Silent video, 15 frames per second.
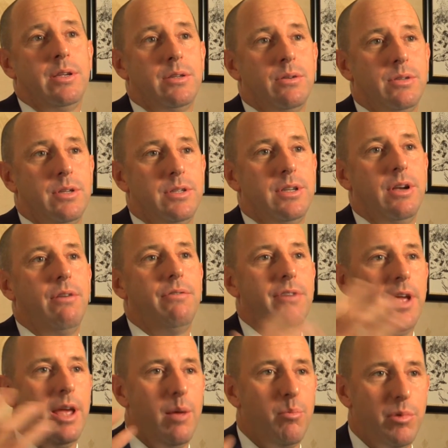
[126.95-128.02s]
So it's a
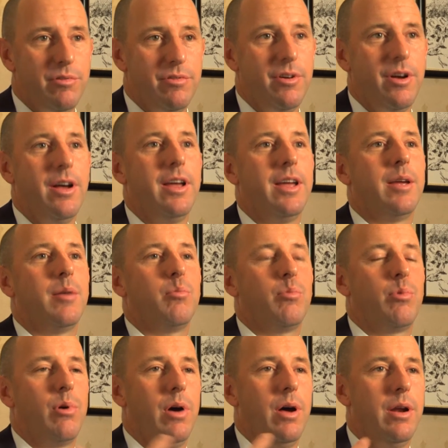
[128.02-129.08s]
self-amplifying
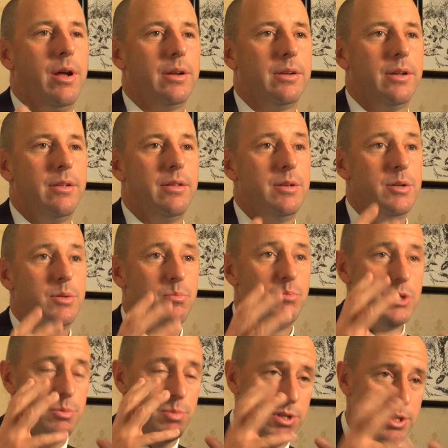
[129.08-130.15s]
product
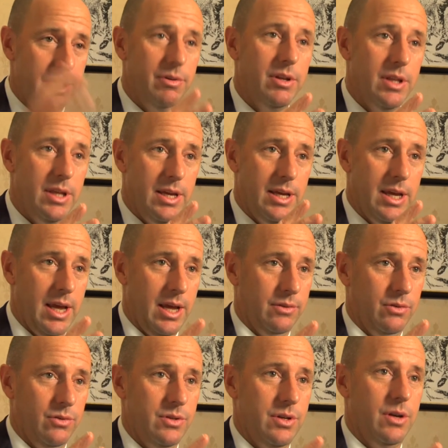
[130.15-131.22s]
specifically in
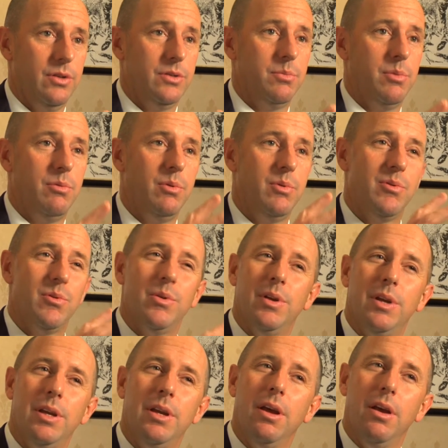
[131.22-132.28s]
cancer cells, but with
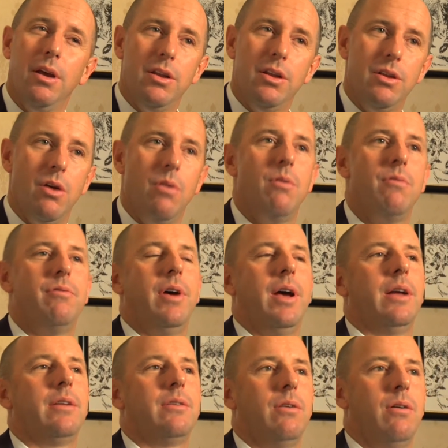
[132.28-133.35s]
really no
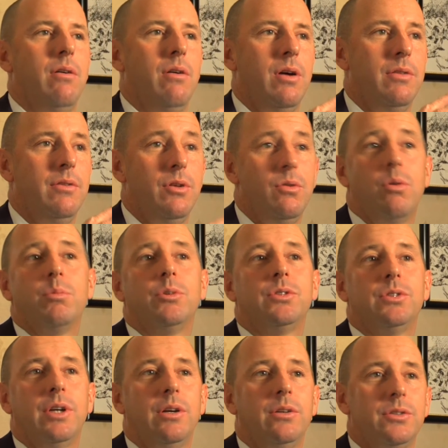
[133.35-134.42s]
effect on the normal
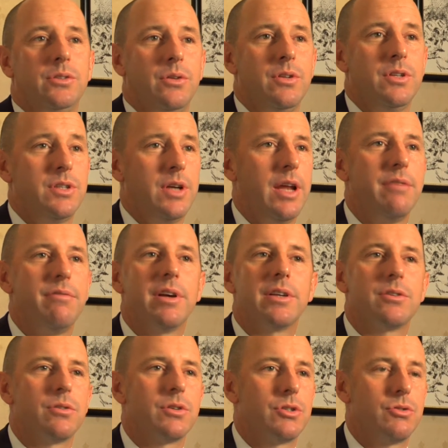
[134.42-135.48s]
cells, so the side
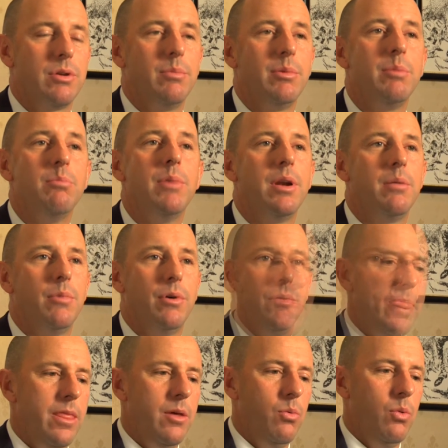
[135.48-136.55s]
effects are extremely minimal.
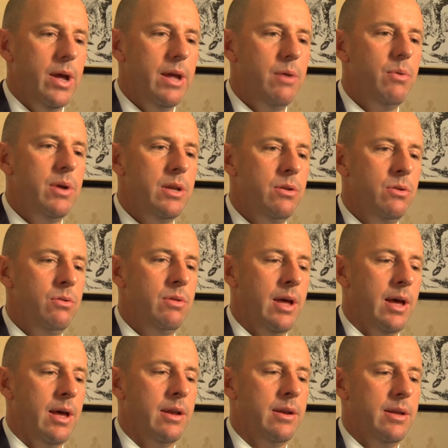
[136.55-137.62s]
The way we do
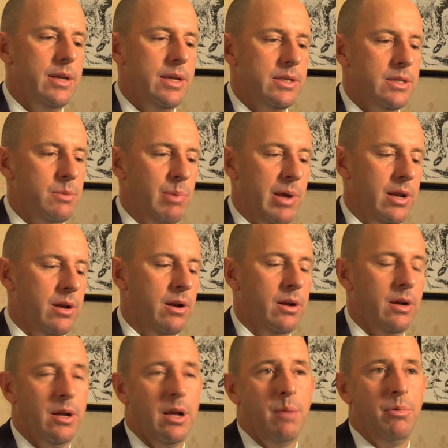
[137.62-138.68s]
that is dependent
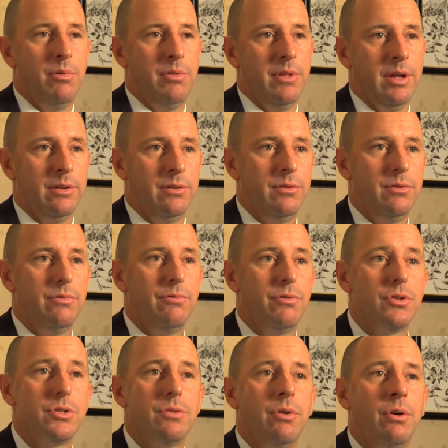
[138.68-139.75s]
on a couple of things.
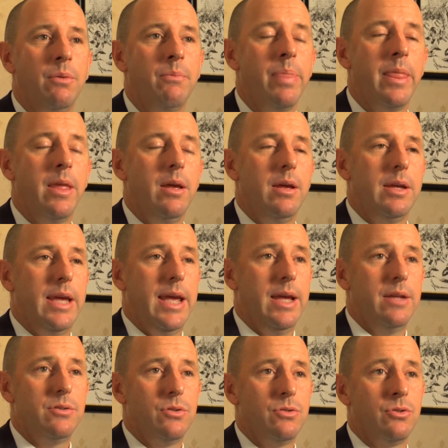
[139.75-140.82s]
First of all,
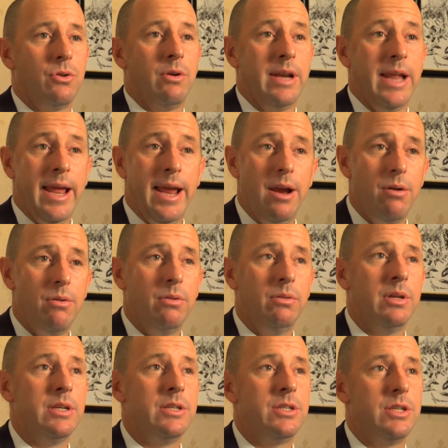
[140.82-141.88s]
cancers are
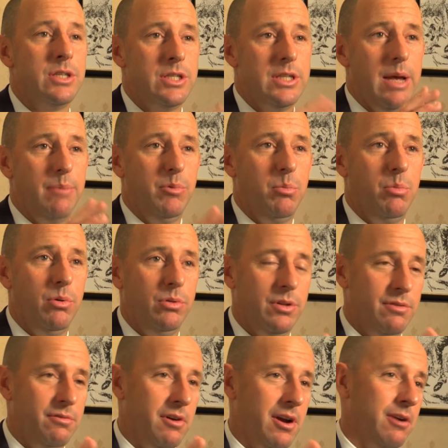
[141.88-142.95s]
inherently susceptible to
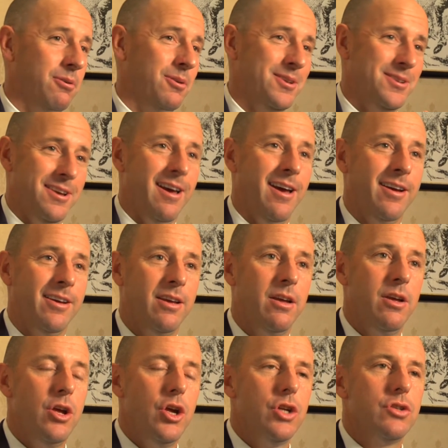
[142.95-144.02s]
viral attack.
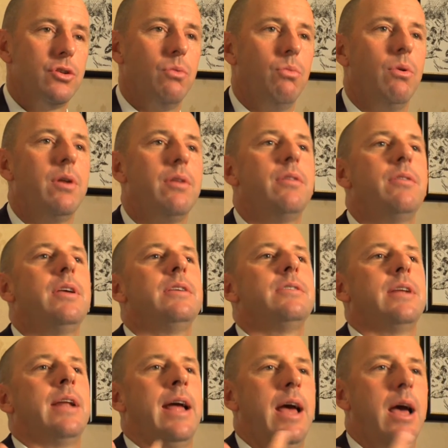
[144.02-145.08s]
So one of the things
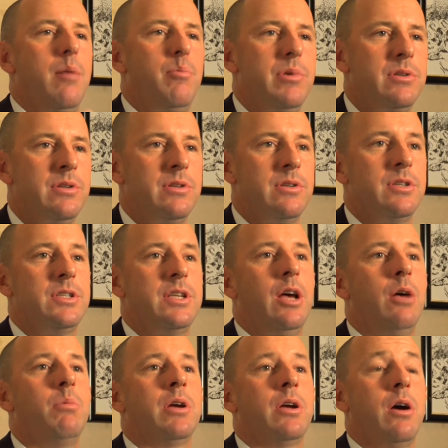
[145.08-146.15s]
that happens as a
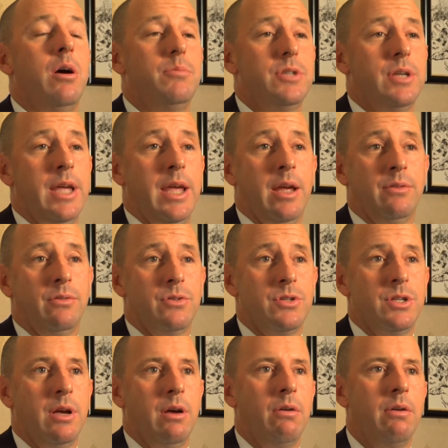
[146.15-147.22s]
cell becomes a cancer
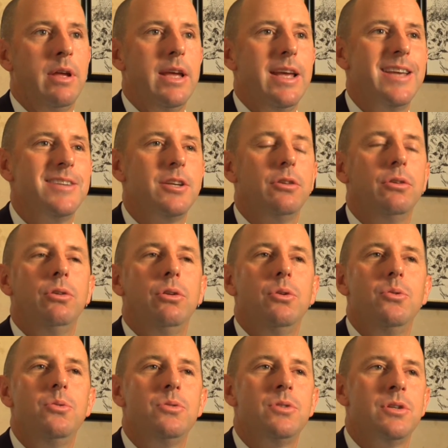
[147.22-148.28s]
cell is it
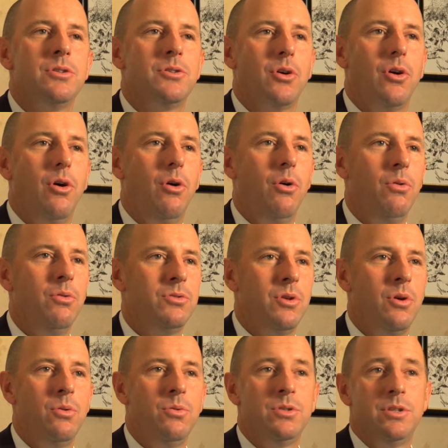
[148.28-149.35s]
loses all of
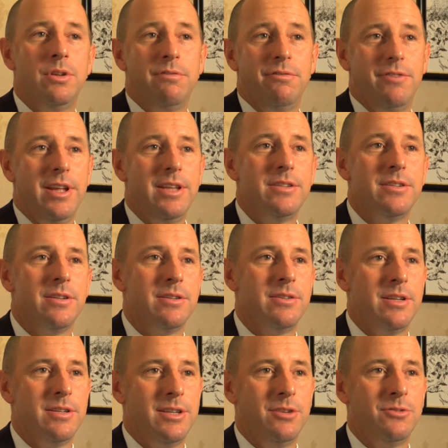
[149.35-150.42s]
those defenses
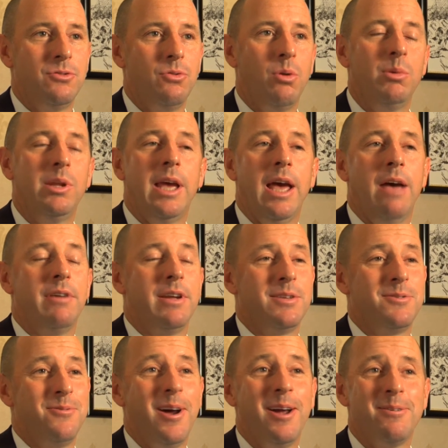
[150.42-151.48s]
that cells normally have
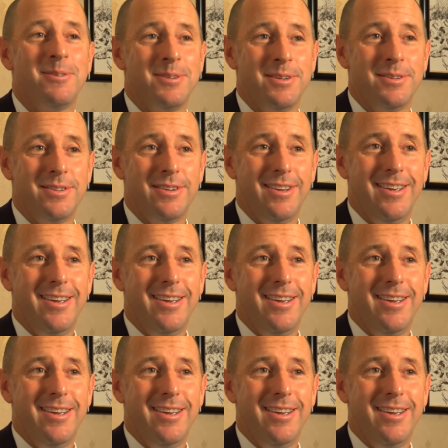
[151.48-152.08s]
against viruses.